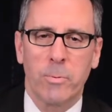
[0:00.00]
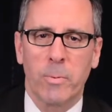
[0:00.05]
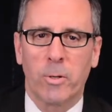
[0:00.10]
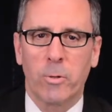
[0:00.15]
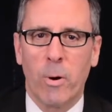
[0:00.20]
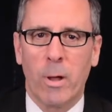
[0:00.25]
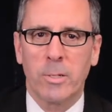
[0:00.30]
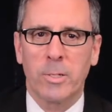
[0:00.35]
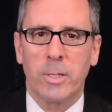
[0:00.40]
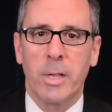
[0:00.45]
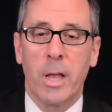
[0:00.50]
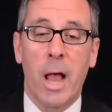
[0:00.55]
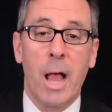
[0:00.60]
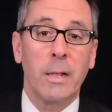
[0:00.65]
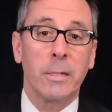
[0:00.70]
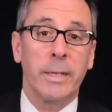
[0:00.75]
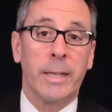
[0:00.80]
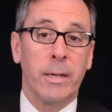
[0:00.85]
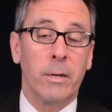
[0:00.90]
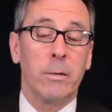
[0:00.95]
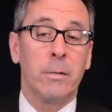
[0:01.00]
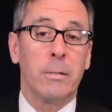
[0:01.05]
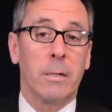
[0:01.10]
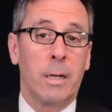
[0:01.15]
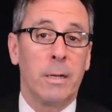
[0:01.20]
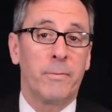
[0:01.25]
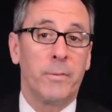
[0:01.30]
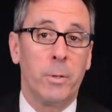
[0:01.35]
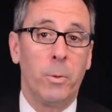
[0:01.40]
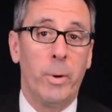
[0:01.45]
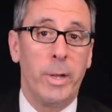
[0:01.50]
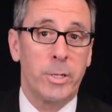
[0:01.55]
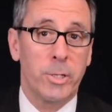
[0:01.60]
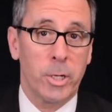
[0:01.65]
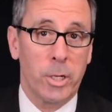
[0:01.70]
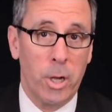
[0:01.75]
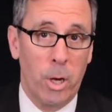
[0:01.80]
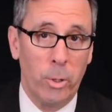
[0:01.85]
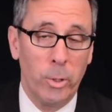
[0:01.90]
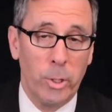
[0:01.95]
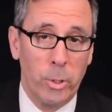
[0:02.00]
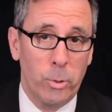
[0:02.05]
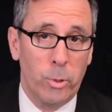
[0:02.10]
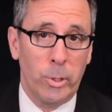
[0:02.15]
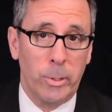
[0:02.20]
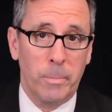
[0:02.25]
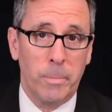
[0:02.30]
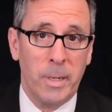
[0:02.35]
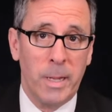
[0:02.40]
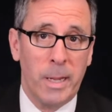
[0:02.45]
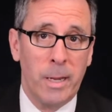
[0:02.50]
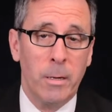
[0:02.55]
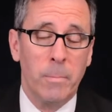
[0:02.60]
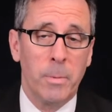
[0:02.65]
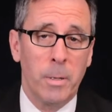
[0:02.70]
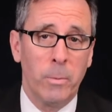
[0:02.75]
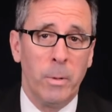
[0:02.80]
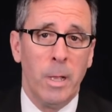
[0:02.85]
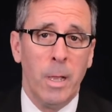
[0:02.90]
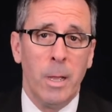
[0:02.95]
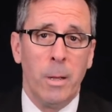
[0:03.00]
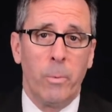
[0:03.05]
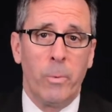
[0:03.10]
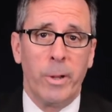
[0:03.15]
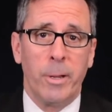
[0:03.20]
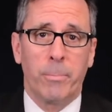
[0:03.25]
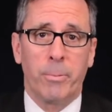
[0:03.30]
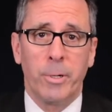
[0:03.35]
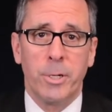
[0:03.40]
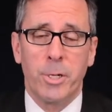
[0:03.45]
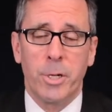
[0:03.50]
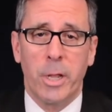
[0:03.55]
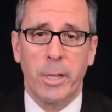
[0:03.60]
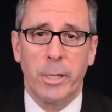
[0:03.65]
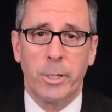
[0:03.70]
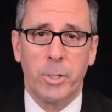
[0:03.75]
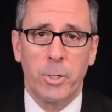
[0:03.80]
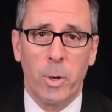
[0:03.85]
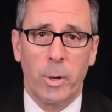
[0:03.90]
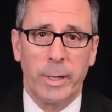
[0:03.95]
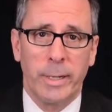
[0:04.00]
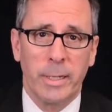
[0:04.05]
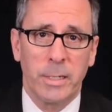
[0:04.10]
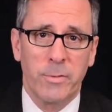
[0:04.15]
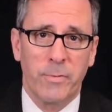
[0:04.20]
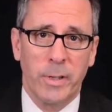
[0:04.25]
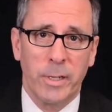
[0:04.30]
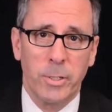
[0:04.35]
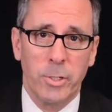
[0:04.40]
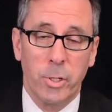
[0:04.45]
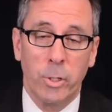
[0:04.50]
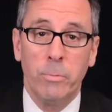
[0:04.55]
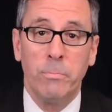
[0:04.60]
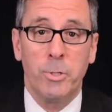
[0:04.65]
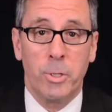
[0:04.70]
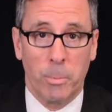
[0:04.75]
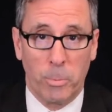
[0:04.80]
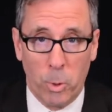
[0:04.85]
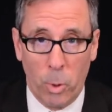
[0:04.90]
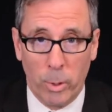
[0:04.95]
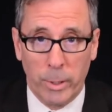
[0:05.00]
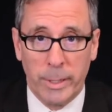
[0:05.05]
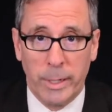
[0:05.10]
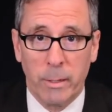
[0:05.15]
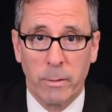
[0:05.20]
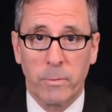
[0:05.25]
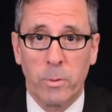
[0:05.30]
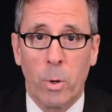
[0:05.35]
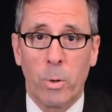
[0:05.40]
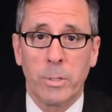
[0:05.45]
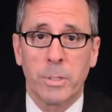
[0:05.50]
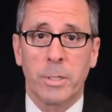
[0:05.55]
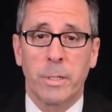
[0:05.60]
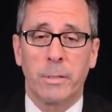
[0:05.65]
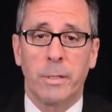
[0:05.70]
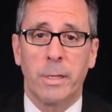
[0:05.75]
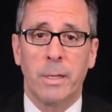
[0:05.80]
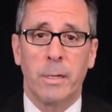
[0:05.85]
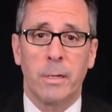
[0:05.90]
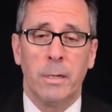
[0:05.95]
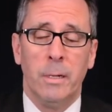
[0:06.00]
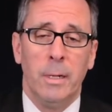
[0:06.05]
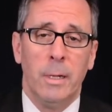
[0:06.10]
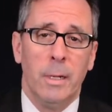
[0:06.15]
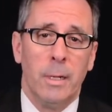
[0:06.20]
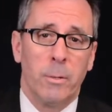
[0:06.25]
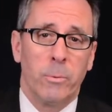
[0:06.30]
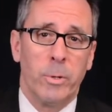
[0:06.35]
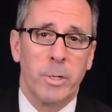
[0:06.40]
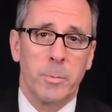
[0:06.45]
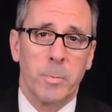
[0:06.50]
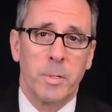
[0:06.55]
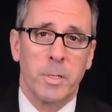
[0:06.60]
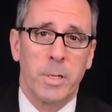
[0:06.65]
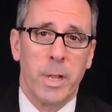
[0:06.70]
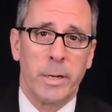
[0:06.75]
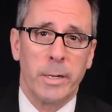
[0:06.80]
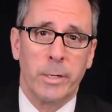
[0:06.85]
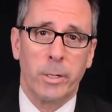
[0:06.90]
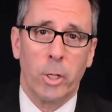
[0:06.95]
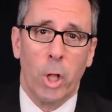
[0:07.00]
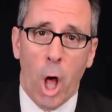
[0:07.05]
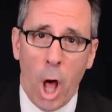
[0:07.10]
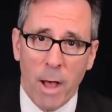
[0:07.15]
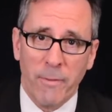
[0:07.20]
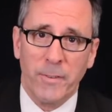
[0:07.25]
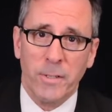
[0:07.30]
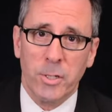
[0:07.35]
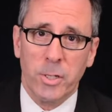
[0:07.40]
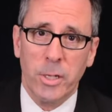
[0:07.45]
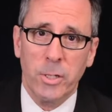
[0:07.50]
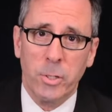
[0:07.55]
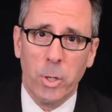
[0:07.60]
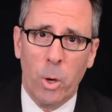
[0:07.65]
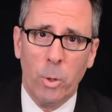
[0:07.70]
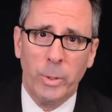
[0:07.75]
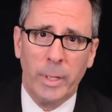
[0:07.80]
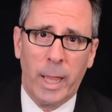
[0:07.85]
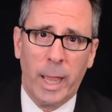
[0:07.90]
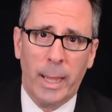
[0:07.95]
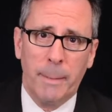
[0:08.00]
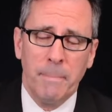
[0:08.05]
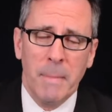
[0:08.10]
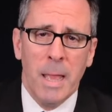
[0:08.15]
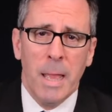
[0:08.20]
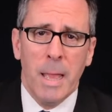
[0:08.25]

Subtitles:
from across the aisle here a few weeks ago. You couldn't be here, but we appreciate you joining us via Zoom. Jim Gordon here, of course, at the Richmond Sentinel offices. Okay,